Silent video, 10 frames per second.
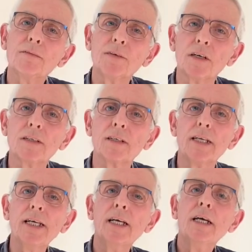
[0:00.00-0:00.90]

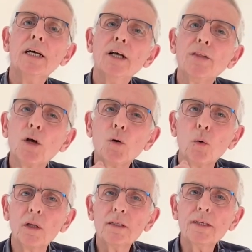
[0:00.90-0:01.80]
firstly, the
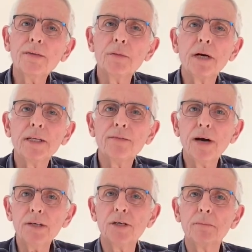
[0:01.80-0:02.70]
quality of the
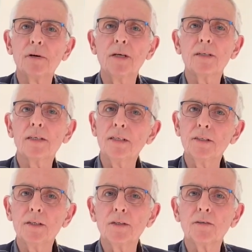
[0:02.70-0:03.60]
manufacturing
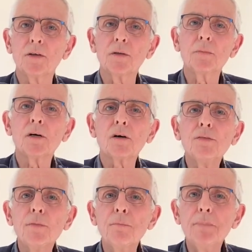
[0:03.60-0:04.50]
processes used on them are
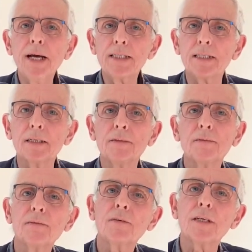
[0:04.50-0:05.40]
often better.
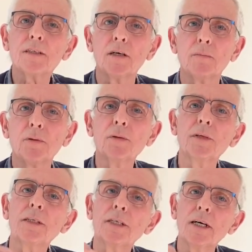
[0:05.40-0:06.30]
For example,
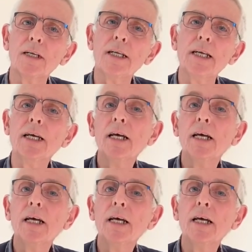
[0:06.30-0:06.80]
the turning